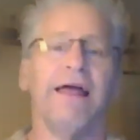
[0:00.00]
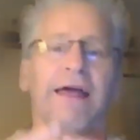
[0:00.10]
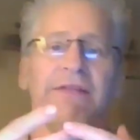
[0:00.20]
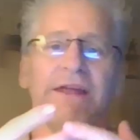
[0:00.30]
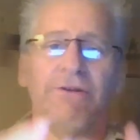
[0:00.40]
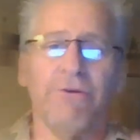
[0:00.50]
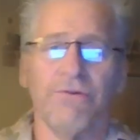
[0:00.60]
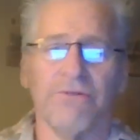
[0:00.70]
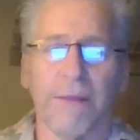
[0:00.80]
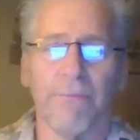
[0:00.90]
and then you
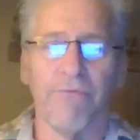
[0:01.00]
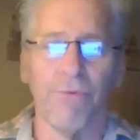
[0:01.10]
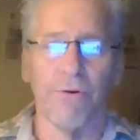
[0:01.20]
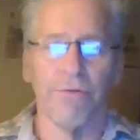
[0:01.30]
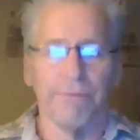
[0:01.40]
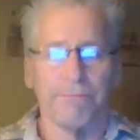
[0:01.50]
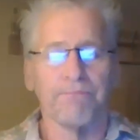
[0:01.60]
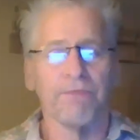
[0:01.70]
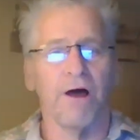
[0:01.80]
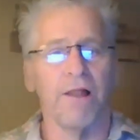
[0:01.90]
step forth
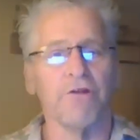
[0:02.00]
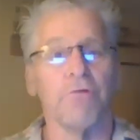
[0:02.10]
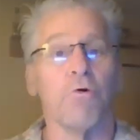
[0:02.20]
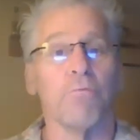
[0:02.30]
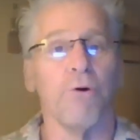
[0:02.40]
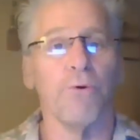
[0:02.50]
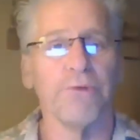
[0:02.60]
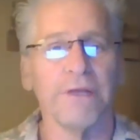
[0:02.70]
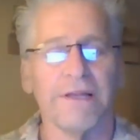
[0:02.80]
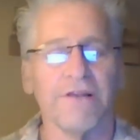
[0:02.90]
a little more boldly,